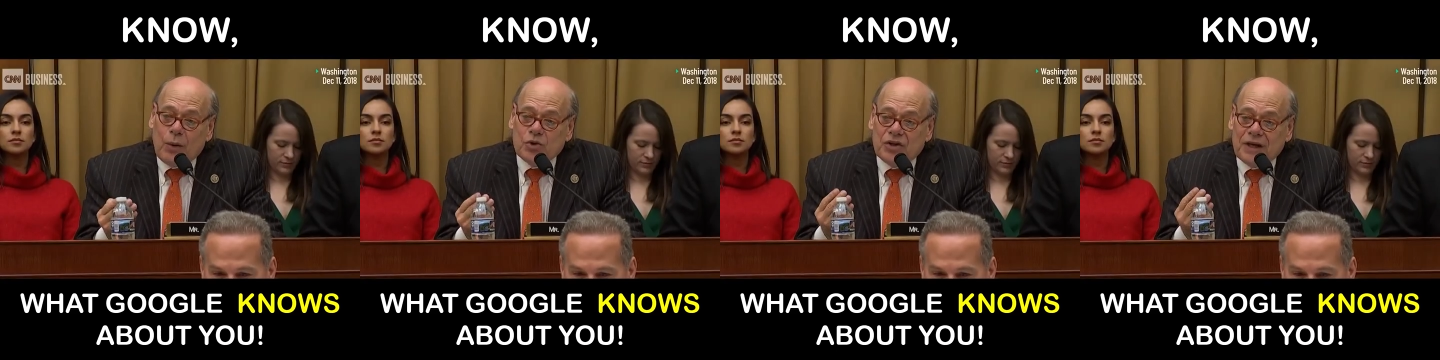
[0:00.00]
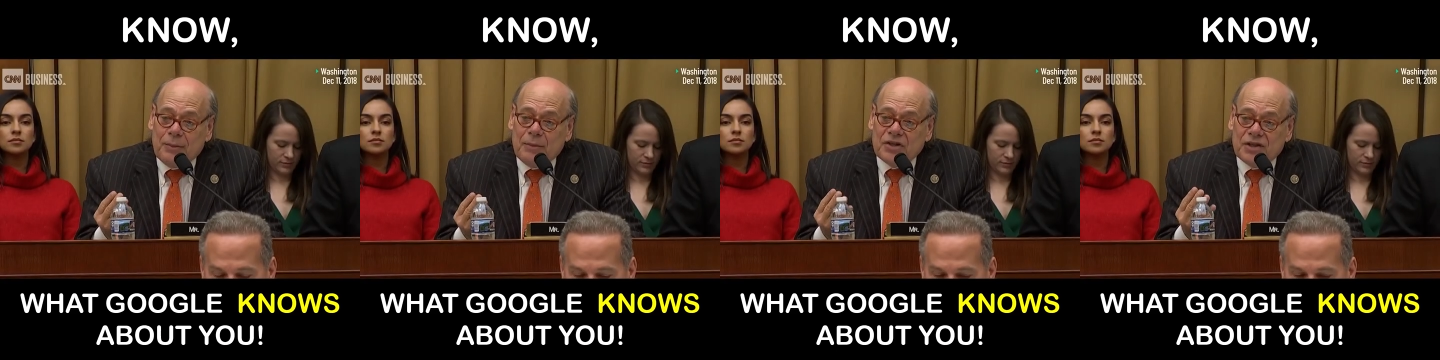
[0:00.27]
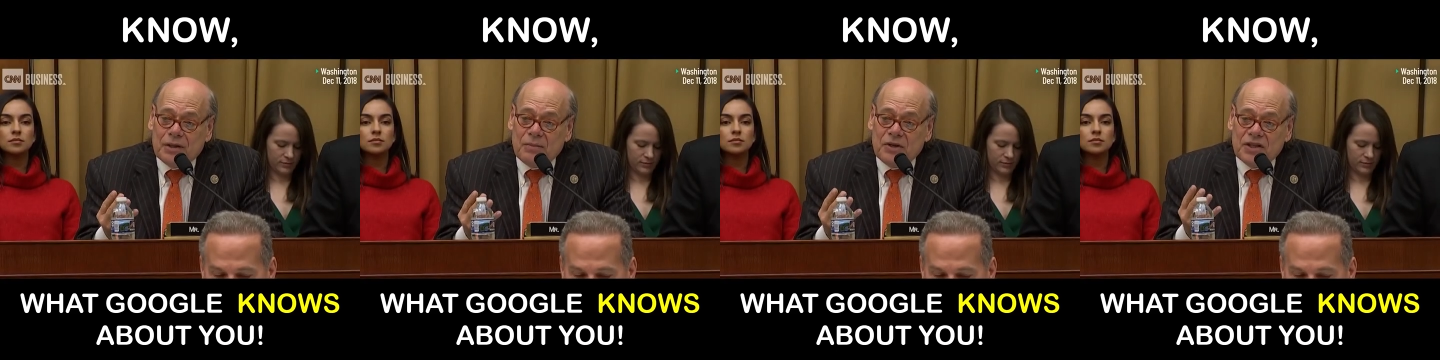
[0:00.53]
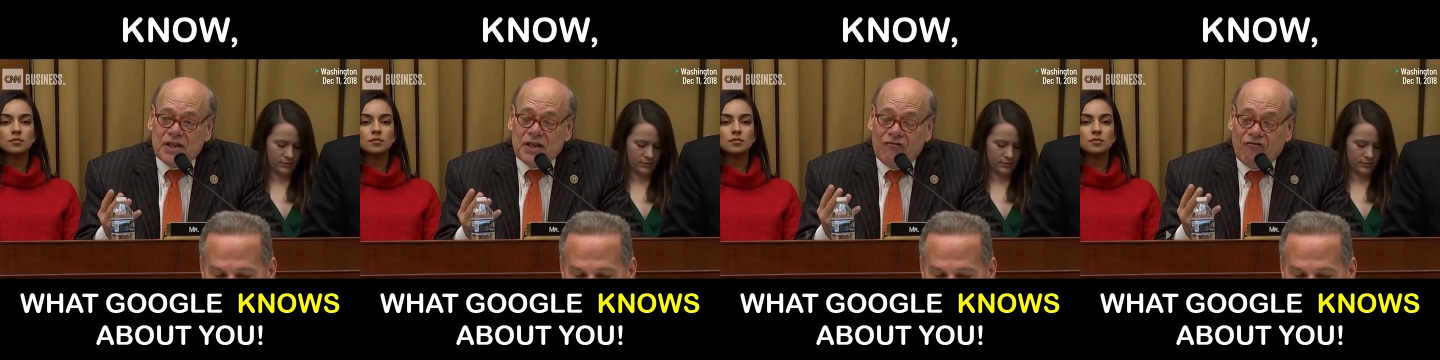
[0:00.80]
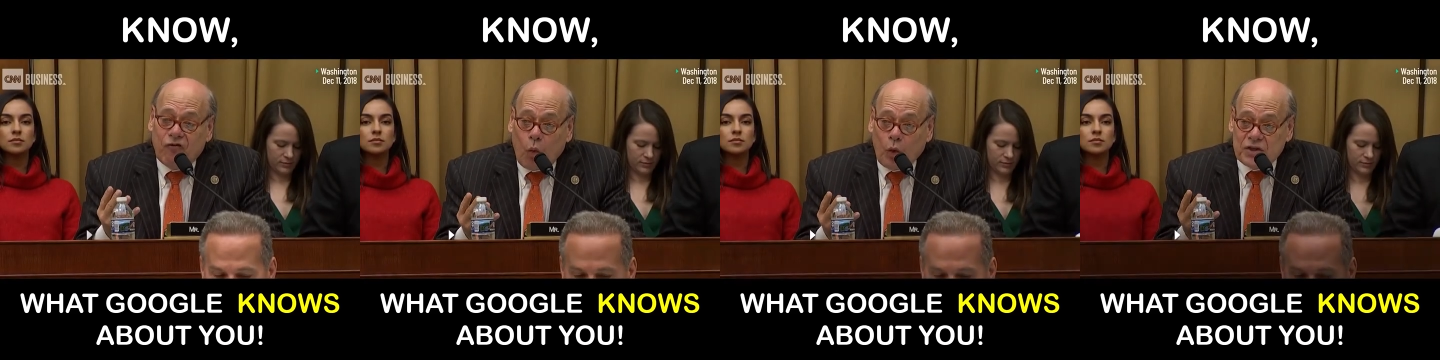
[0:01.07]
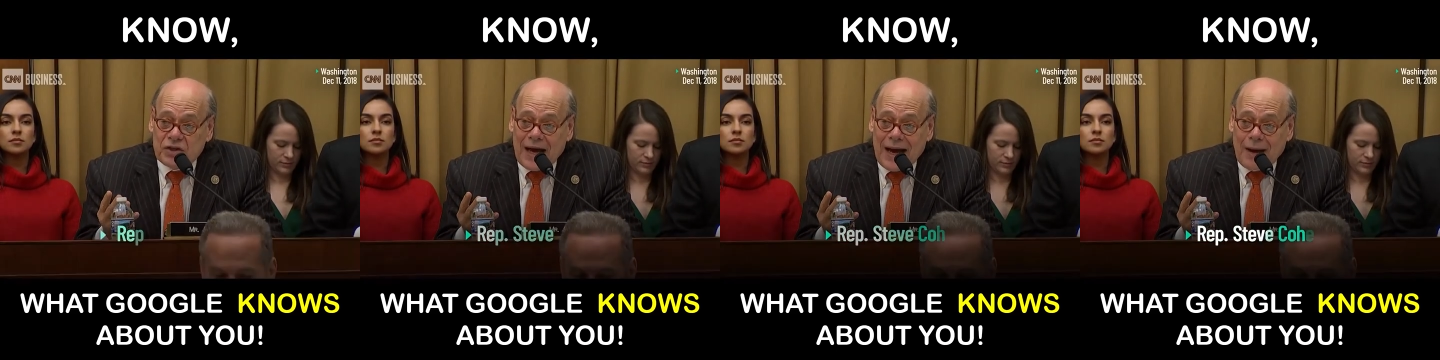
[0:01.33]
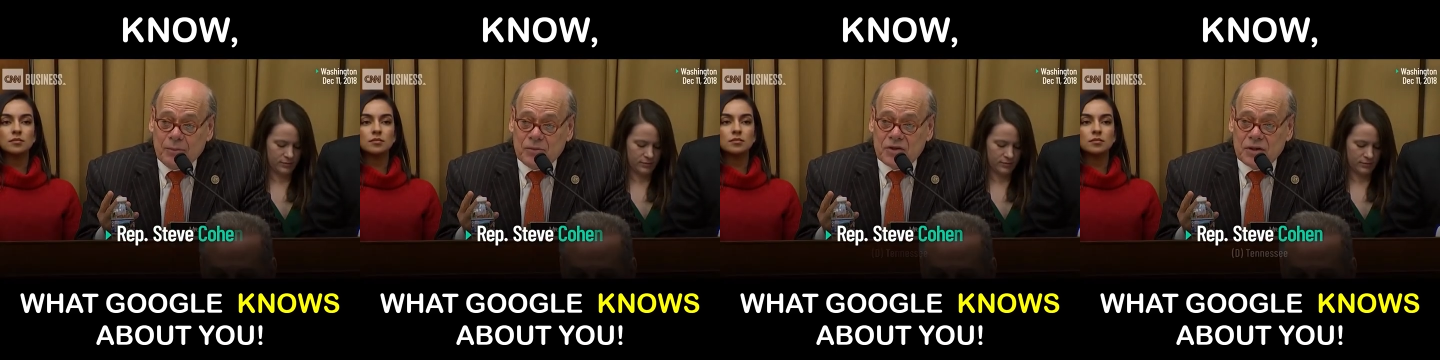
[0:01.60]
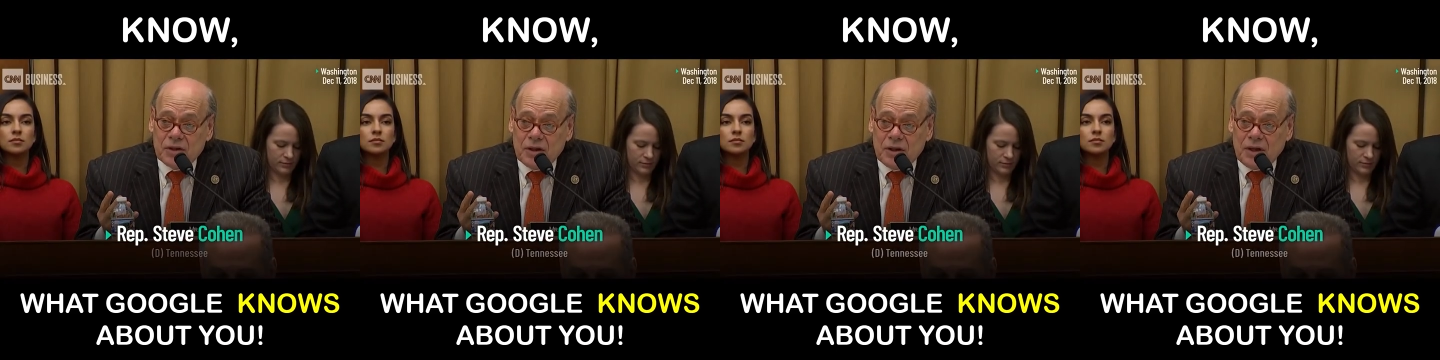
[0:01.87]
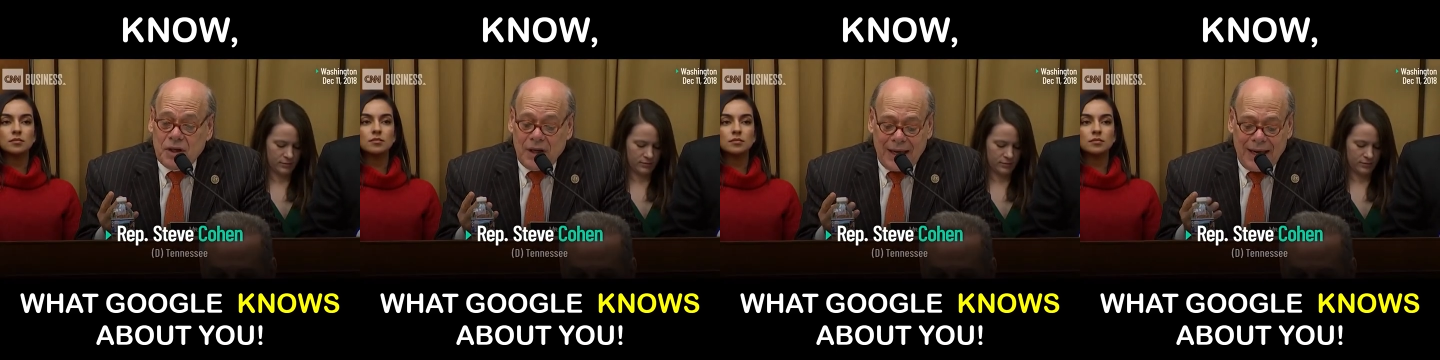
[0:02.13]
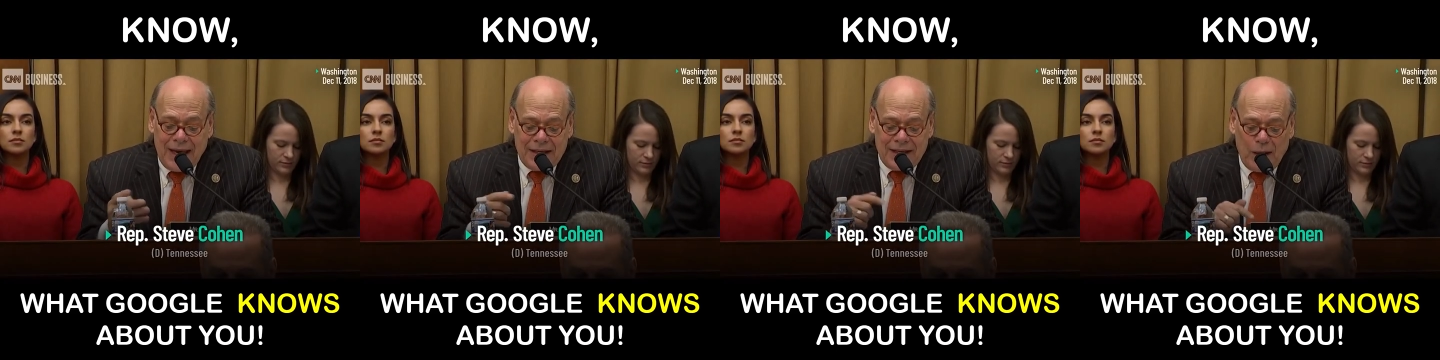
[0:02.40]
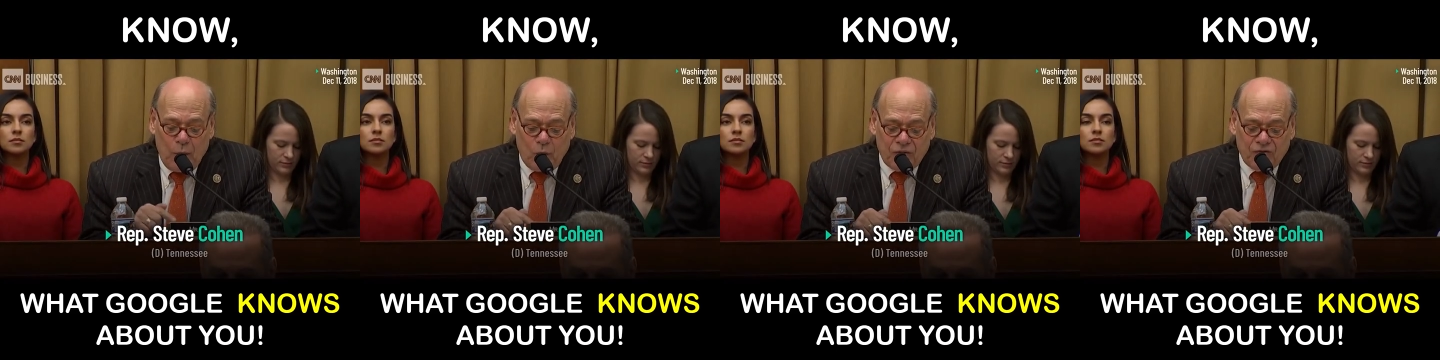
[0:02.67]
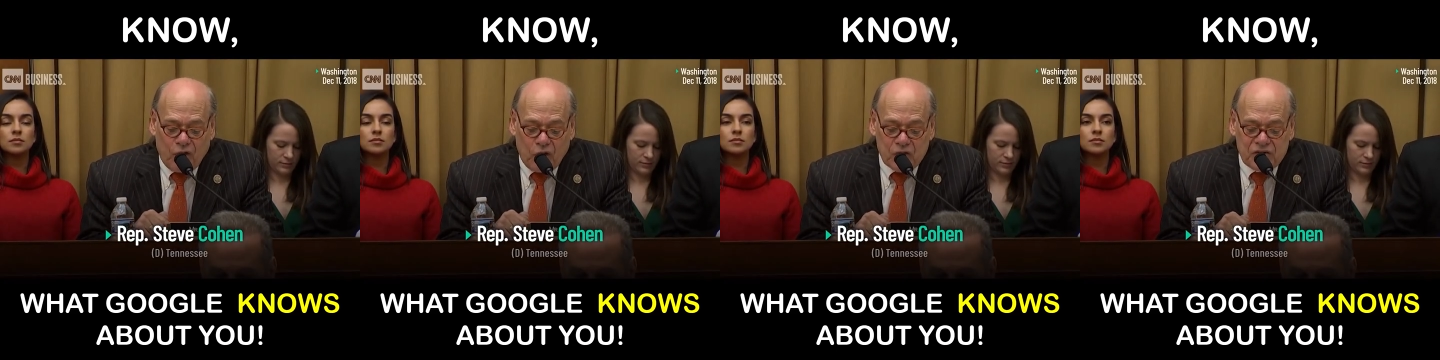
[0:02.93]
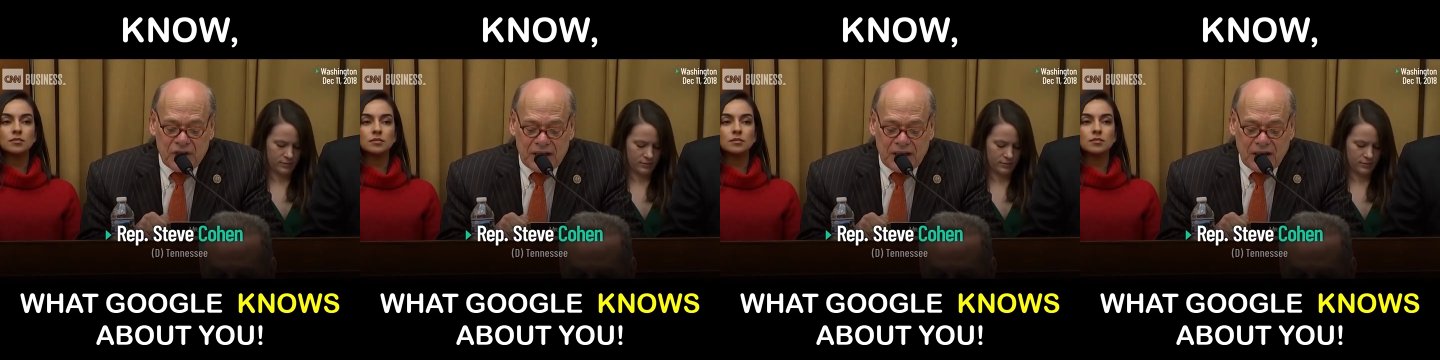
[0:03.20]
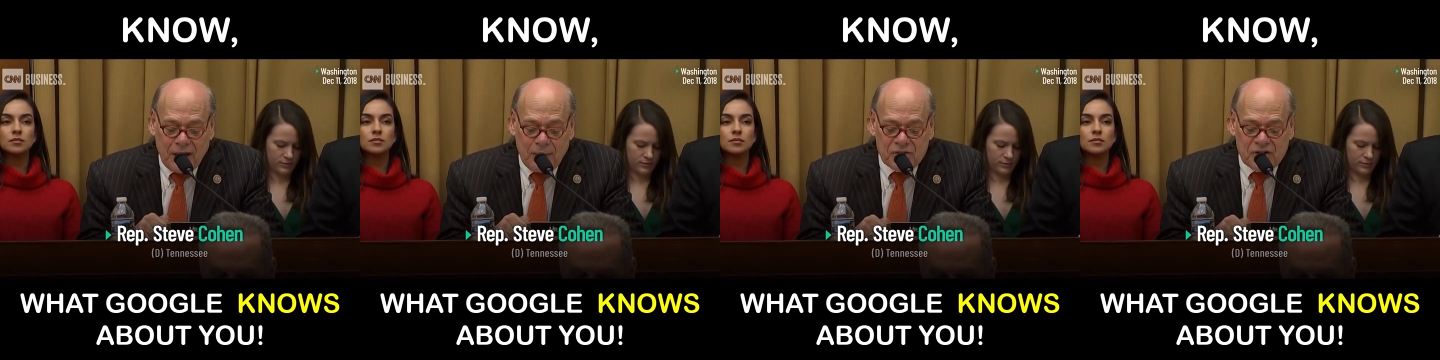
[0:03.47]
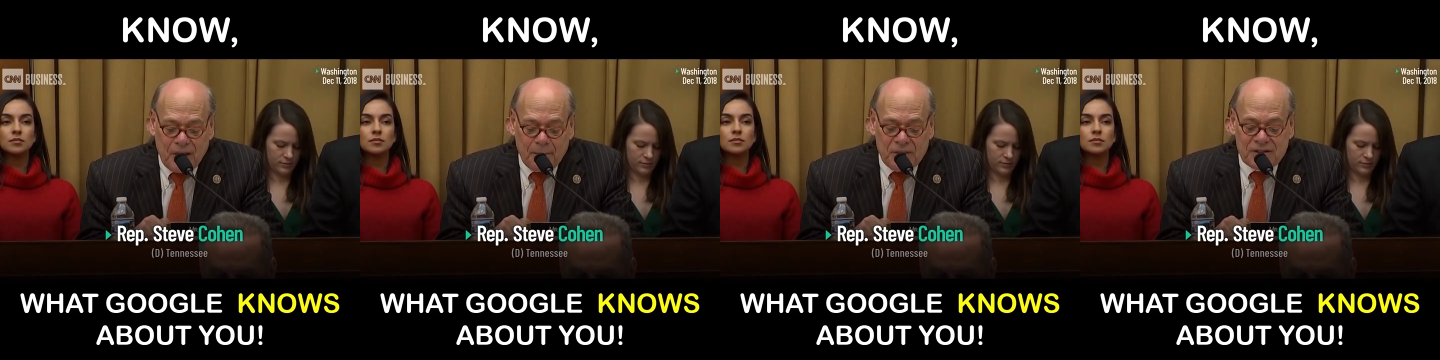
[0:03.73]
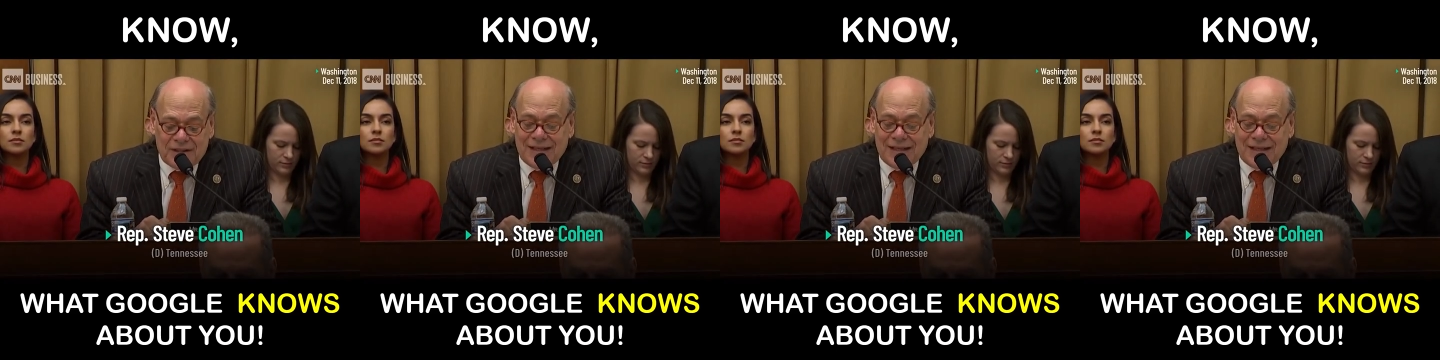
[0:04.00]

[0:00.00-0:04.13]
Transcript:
Speaker 1: I was on MSNBC four times, and yet the first thing that comes up